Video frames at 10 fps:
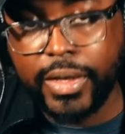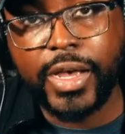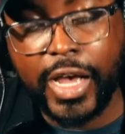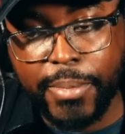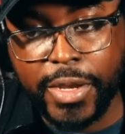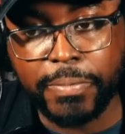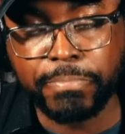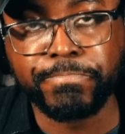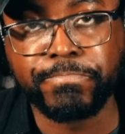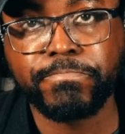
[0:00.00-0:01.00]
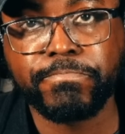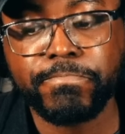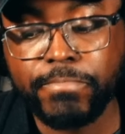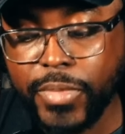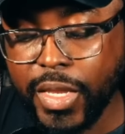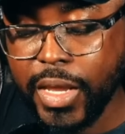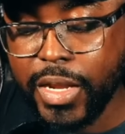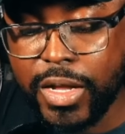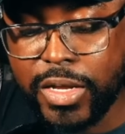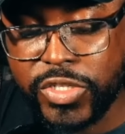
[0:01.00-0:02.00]
Comment and
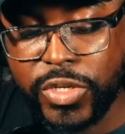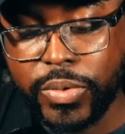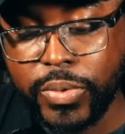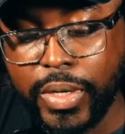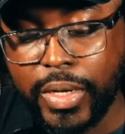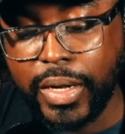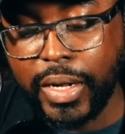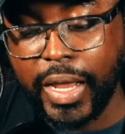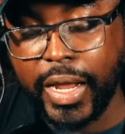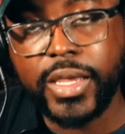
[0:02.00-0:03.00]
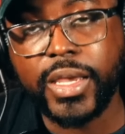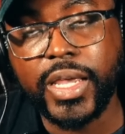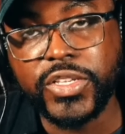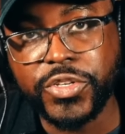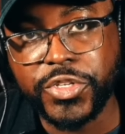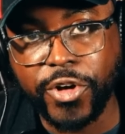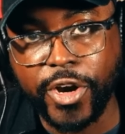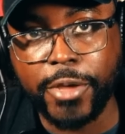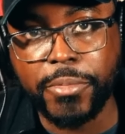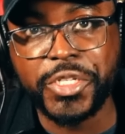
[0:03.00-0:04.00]
also like and
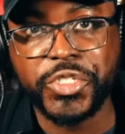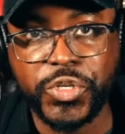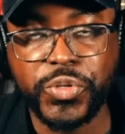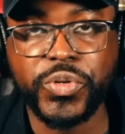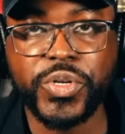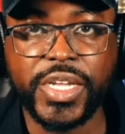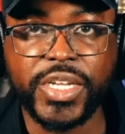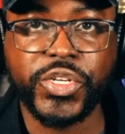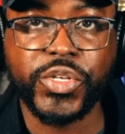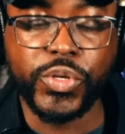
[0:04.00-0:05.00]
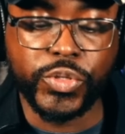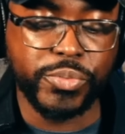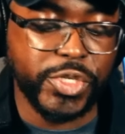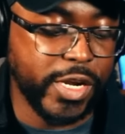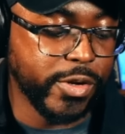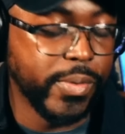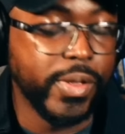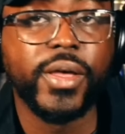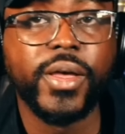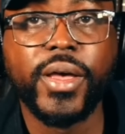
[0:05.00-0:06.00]
subscribe to this YouTube channel.
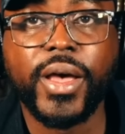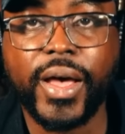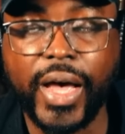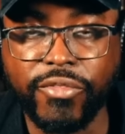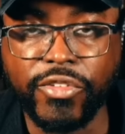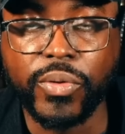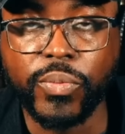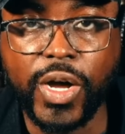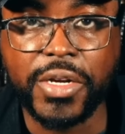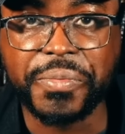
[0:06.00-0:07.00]
Have a good one.